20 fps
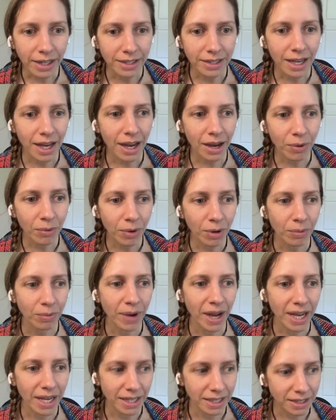That's how we're
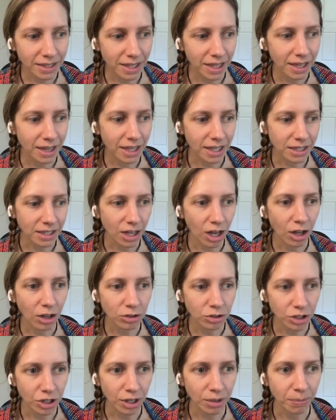raised in this
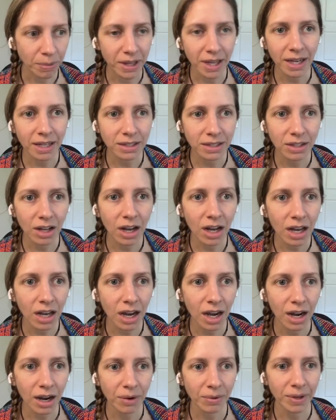culture. But that's not
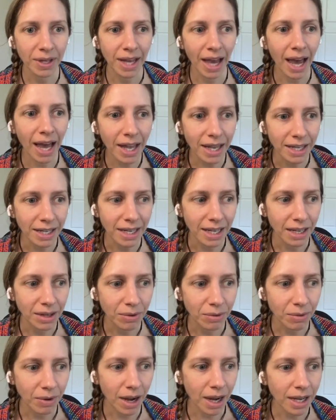our reality,
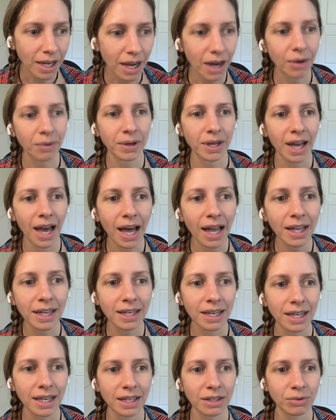right? Our
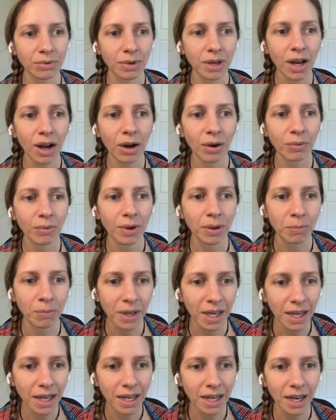reality is we are
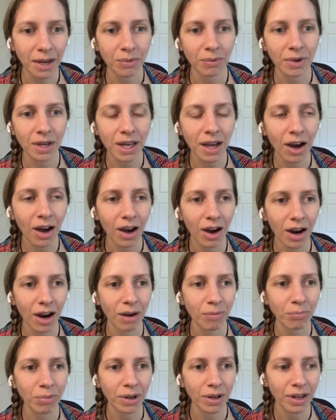women and we
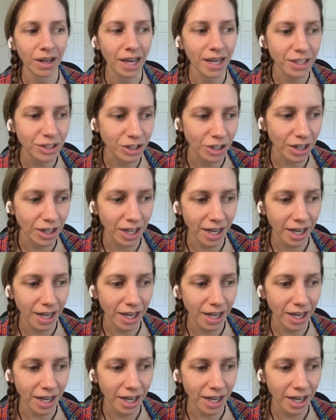are pleasure.